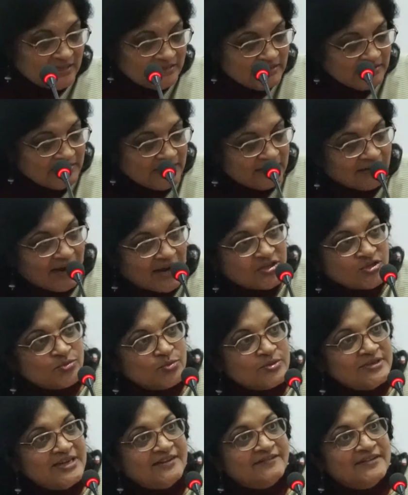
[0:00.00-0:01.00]
the
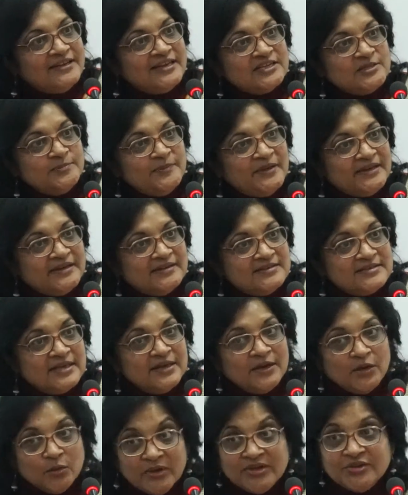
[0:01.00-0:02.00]
grassroots level experience,
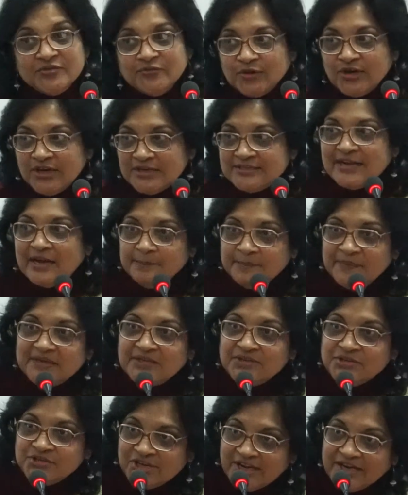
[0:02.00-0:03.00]
which for example
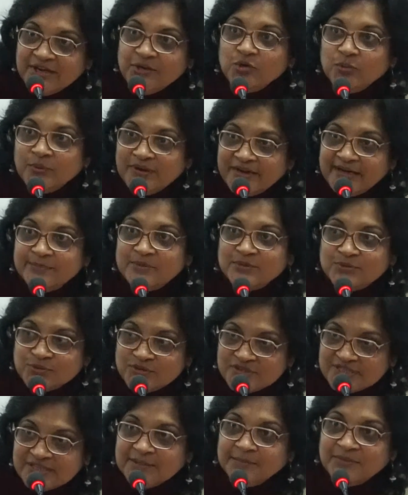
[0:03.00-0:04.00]
in JNU we're able to
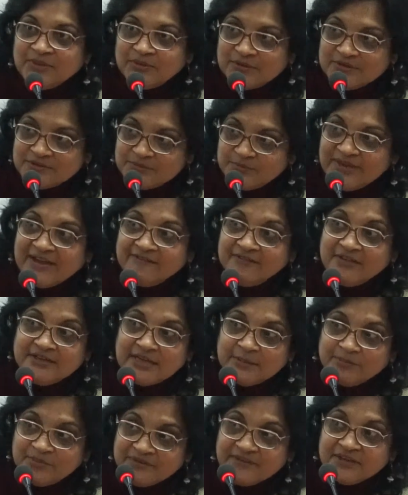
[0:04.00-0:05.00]
see because we have
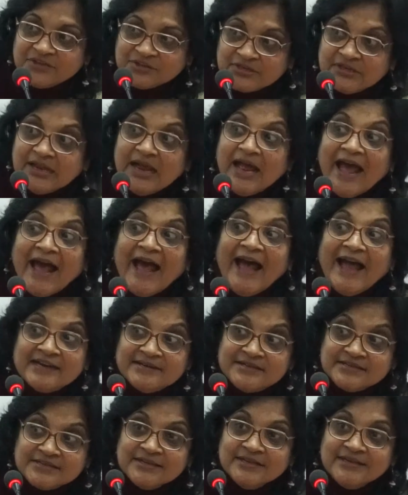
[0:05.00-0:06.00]

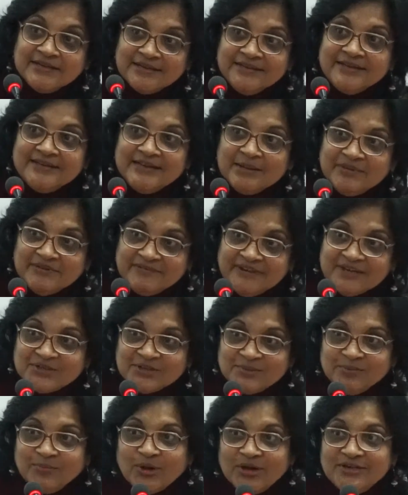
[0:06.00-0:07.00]
the
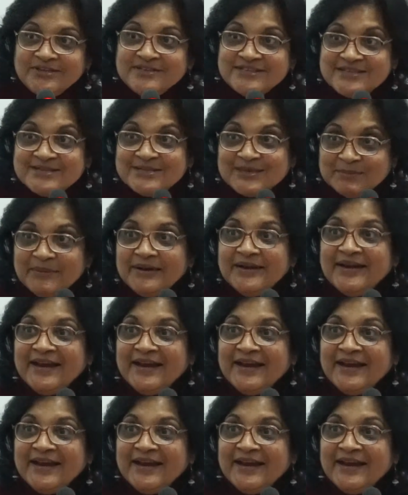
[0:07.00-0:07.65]
deprivation point system